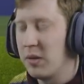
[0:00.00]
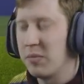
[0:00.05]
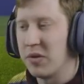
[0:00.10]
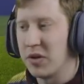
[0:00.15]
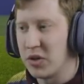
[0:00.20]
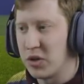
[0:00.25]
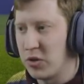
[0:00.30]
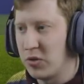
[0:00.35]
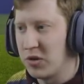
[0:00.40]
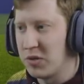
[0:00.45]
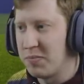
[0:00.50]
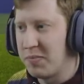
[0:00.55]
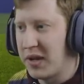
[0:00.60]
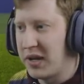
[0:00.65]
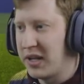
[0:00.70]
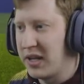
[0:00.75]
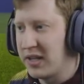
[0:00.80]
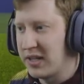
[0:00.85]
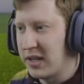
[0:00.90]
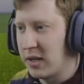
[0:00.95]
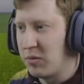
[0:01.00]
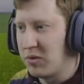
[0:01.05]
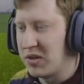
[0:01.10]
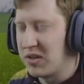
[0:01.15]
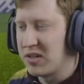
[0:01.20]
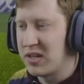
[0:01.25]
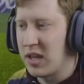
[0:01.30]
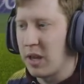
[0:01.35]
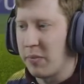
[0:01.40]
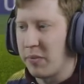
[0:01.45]
But as soon as Bennett is able to
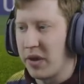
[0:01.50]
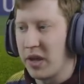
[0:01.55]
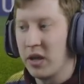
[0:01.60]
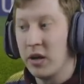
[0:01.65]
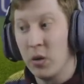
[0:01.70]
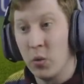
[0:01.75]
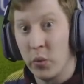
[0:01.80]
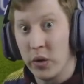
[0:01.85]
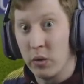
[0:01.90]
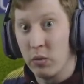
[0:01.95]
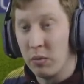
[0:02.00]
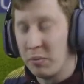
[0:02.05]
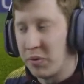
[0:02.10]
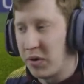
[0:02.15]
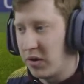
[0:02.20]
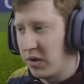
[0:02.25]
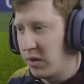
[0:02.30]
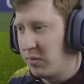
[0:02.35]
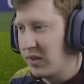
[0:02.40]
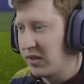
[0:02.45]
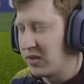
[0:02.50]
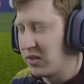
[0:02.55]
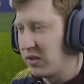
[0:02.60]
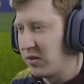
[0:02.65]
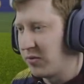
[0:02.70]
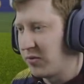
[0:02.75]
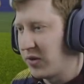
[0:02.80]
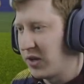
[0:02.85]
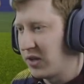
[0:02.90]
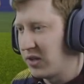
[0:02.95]
step in, we will put him into the
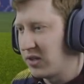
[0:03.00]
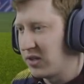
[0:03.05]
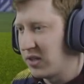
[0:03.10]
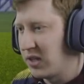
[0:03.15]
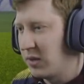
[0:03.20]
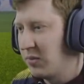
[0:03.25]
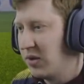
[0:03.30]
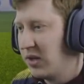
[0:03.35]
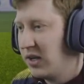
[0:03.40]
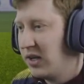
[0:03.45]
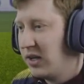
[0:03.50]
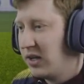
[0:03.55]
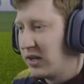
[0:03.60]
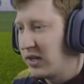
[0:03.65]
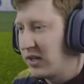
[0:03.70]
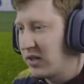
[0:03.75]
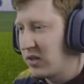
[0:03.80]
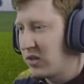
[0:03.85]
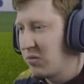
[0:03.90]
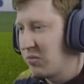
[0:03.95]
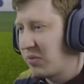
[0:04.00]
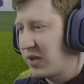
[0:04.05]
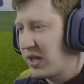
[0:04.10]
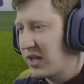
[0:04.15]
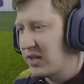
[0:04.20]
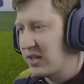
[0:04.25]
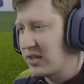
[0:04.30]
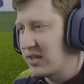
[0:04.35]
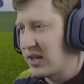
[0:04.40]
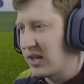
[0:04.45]
first team. Let's compare
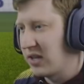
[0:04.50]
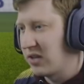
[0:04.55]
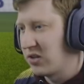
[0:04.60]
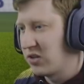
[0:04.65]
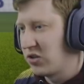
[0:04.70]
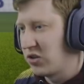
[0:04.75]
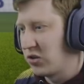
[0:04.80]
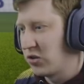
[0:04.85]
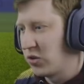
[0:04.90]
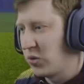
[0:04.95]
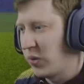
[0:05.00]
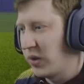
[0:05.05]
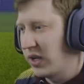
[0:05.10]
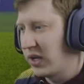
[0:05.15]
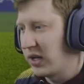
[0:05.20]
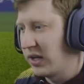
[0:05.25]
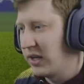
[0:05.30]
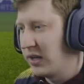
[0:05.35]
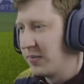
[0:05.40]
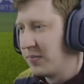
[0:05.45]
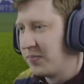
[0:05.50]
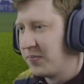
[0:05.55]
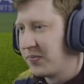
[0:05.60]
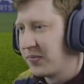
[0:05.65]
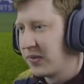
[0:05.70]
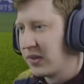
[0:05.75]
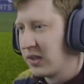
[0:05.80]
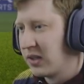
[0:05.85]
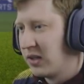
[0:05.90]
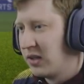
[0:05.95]
stats just quickly.
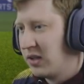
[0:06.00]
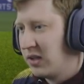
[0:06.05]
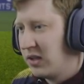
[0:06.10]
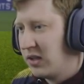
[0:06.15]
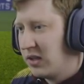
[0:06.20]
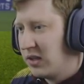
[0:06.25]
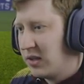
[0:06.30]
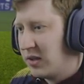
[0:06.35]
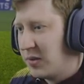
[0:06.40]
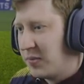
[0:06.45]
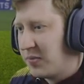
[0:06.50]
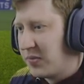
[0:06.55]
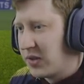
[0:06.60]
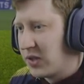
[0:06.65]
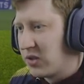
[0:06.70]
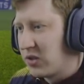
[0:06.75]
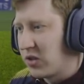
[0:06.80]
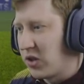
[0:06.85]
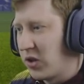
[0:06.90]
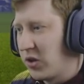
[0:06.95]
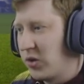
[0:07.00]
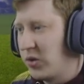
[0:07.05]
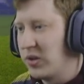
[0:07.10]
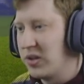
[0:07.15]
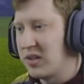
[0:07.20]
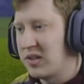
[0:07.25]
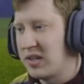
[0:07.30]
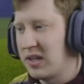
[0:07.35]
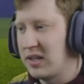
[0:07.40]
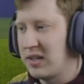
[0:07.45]
So
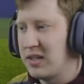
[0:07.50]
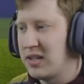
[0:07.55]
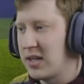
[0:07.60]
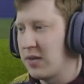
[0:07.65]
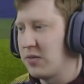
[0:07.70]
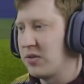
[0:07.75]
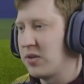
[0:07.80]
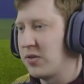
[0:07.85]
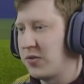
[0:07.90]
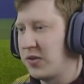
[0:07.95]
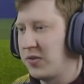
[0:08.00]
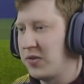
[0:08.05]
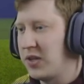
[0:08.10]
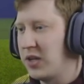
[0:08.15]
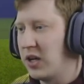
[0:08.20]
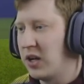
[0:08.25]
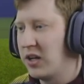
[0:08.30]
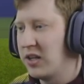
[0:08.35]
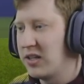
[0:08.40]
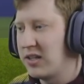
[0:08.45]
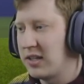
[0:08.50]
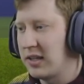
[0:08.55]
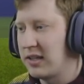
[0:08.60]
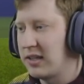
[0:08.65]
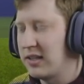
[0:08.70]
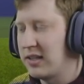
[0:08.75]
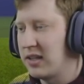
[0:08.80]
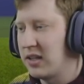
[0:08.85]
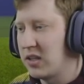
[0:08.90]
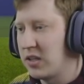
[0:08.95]
67 to 59,
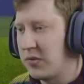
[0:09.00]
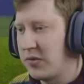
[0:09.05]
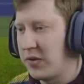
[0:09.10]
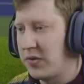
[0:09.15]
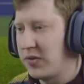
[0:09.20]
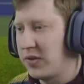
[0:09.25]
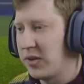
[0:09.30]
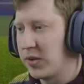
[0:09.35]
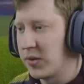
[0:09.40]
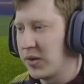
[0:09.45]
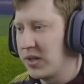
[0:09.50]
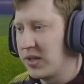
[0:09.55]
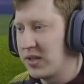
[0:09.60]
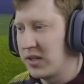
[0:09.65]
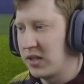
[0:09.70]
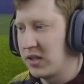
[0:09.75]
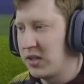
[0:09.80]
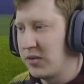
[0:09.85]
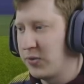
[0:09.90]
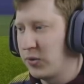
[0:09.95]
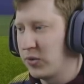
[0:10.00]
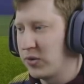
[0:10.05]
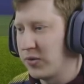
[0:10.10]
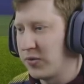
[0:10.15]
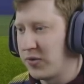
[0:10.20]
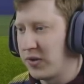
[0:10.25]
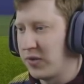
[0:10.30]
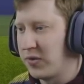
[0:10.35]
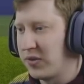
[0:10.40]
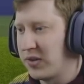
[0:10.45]
66 to 53, 64 to
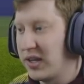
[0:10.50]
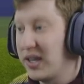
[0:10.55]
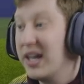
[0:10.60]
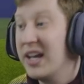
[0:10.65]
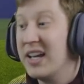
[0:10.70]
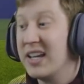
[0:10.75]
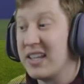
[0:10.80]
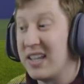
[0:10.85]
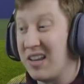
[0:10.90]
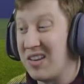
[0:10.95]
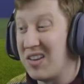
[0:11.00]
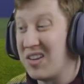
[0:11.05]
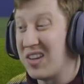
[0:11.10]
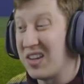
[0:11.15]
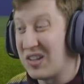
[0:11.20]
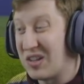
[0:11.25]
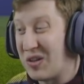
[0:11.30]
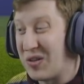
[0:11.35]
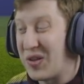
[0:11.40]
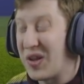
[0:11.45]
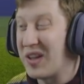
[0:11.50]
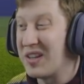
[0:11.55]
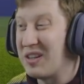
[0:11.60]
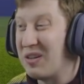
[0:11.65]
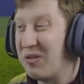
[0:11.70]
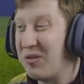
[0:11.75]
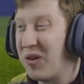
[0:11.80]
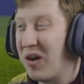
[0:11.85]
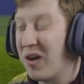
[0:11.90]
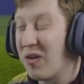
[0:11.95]
50, 66 to
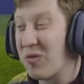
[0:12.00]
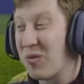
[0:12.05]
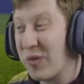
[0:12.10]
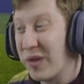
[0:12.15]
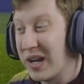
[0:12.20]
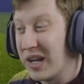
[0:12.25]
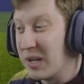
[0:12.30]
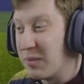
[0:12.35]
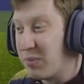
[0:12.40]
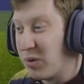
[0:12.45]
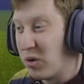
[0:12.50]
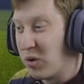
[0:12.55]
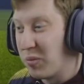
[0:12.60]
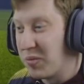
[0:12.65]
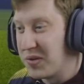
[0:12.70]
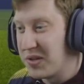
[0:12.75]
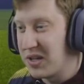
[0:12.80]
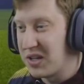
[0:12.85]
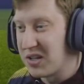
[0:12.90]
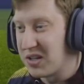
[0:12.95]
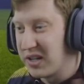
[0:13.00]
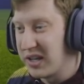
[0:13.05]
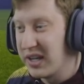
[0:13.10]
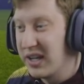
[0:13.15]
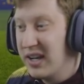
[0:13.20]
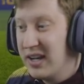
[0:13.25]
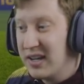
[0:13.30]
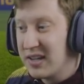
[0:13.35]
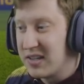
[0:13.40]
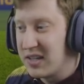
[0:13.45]
35, really poor positioning,
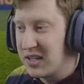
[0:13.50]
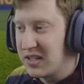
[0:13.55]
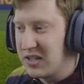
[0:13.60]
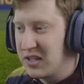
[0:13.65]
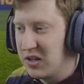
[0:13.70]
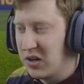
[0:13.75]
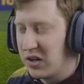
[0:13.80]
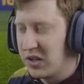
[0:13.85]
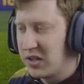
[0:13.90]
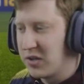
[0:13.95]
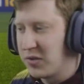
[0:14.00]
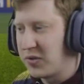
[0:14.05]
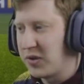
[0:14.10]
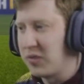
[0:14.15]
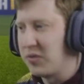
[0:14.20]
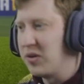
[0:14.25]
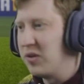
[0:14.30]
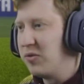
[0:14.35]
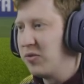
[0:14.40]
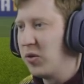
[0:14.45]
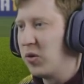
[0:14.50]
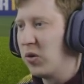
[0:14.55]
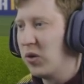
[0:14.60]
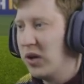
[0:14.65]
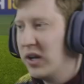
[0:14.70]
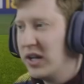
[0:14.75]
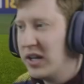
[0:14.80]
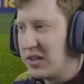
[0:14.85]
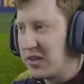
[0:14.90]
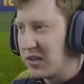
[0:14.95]
69 to 54.
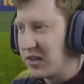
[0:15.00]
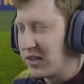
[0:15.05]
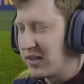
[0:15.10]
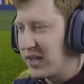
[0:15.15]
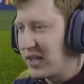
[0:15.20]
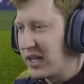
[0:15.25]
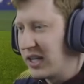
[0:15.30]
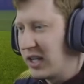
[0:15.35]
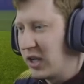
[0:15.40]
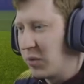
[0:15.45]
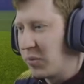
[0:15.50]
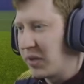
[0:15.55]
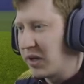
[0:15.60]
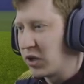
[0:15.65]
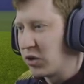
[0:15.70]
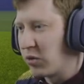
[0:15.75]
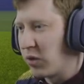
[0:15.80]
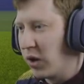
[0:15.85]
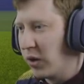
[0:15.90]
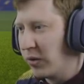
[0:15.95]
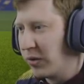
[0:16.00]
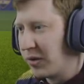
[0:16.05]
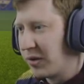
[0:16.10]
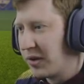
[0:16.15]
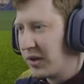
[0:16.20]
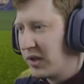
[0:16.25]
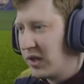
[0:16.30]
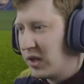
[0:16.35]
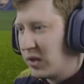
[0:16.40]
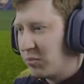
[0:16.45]
It's going to take a little bit of growth,
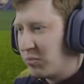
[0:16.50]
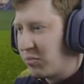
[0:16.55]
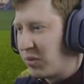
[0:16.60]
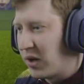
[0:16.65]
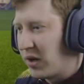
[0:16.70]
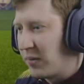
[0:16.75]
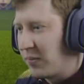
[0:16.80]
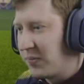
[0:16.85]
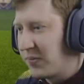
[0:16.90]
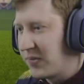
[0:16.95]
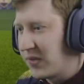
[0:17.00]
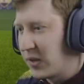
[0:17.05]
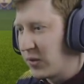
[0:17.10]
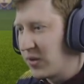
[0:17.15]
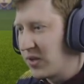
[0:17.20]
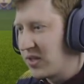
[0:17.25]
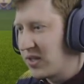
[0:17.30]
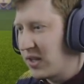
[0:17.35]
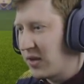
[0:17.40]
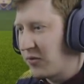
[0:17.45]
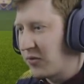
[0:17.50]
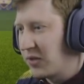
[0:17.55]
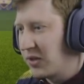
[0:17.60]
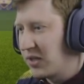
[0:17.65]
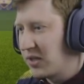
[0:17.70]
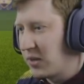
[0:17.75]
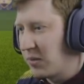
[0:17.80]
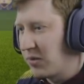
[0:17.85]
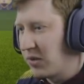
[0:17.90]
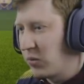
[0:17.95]
but there is definitely
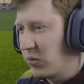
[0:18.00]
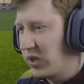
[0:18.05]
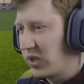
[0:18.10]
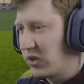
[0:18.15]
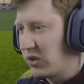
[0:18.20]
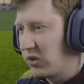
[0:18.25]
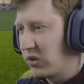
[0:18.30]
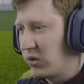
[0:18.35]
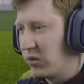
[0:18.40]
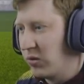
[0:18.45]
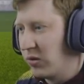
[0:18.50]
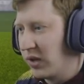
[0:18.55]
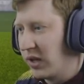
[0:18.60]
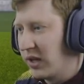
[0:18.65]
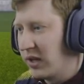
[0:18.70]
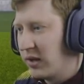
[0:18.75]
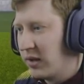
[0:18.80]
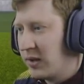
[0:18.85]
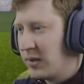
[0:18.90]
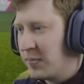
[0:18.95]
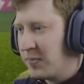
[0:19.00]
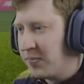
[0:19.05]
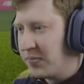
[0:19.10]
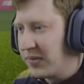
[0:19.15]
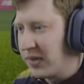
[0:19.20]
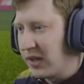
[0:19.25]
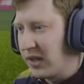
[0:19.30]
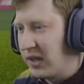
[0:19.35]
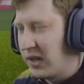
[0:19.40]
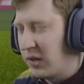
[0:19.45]
something we can do there.
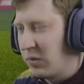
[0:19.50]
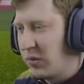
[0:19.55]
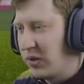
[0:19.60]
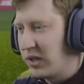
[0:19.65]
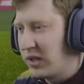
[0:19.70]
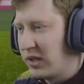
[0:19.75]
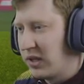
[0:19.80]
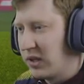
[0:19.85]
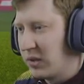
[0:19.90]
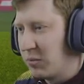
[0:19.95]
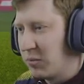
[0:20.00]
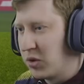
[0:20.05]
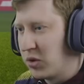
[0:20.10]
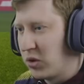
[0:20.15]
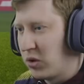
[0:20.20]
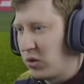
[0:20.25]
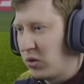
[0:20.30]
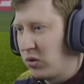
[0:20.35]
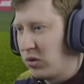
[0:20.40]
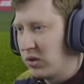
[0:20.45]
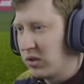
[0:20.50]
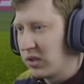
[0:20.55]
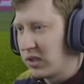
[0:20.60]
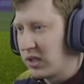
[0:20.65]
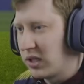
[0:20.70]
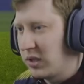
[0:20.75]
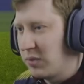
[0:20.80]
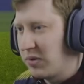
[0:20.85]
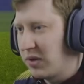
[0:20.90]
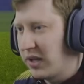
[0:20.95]
And we McCall,
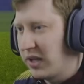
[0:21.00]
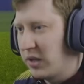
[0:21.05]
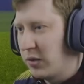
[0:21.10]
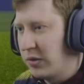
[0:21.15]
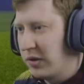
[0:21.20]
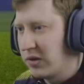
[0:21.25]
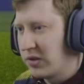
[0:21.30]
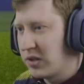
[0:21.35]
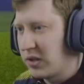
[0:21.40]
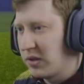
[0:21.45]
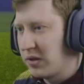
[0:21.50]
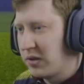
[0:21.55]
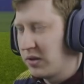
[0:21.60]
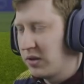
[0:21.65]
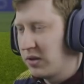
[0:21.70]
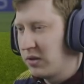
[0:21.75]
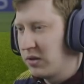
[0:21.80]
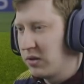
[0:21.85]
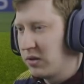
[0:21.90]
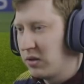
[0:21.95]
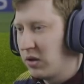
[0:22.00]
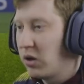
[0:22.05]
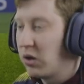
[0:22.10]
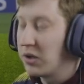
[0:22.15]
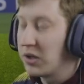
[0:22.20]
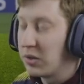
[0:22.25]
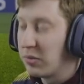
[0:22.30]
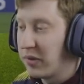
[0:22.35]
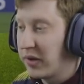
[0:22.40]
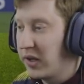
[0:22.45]
can you play anywhere else other than... Oh, he
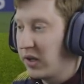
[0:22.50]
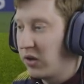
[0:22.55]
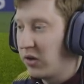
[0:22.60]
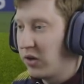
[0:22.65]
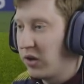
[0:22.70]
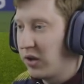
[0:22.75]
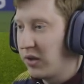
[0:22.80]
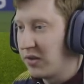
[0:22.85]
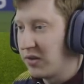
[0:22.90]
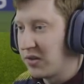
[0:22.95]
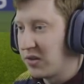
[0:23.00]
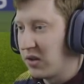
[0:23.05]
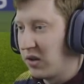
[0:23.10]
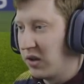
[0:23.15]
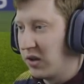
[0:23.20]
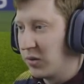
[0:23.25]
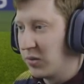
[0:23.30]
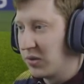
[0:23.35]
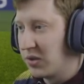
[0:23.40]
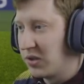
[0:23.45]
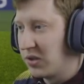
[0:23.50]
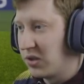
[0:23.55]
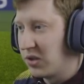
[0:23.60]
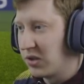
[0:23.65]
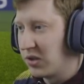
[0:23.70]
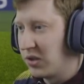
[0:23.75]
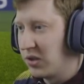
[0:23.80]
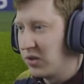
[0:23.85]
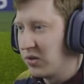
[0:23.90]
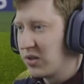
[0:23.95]
can play on either side, which is good
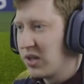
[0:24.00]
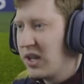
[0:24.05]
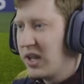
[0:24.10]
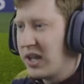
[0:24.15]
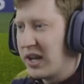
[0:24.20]
news.